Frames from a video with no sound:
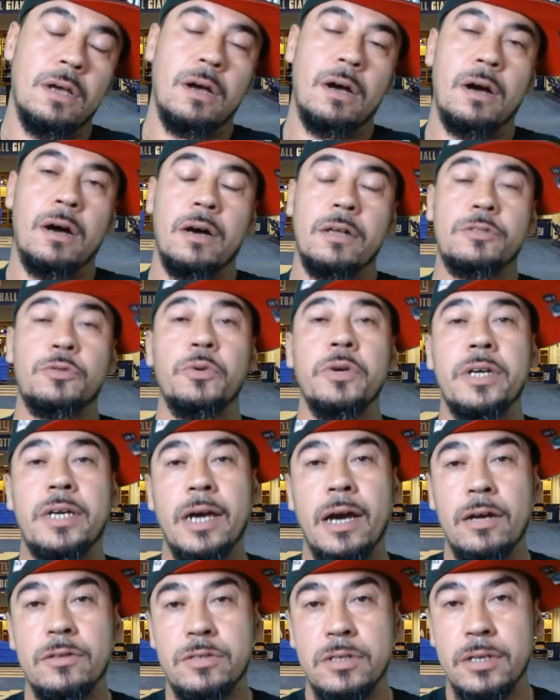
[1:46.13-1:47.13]
Three
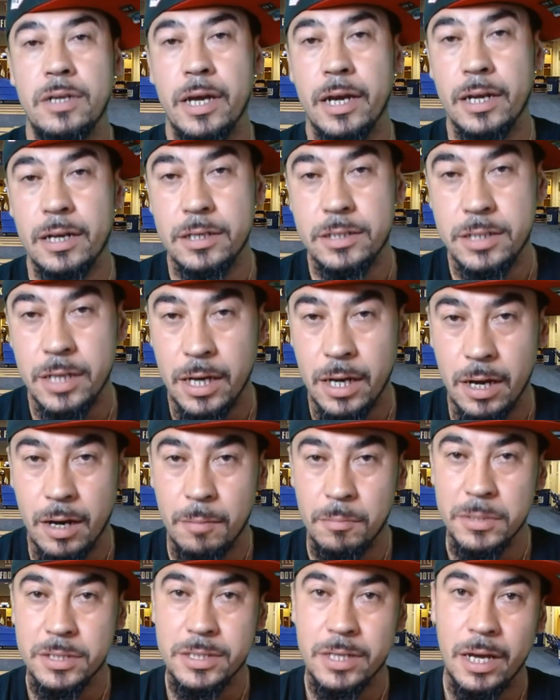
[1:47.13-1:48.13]
counts of negligent
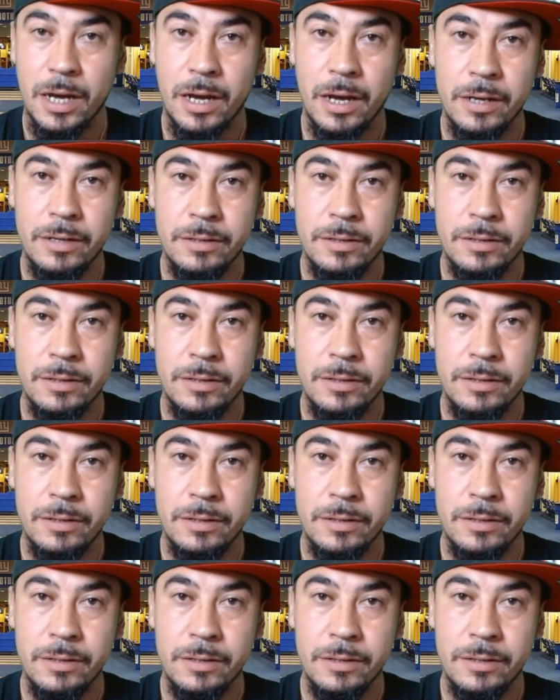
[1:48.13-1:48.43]
homicide.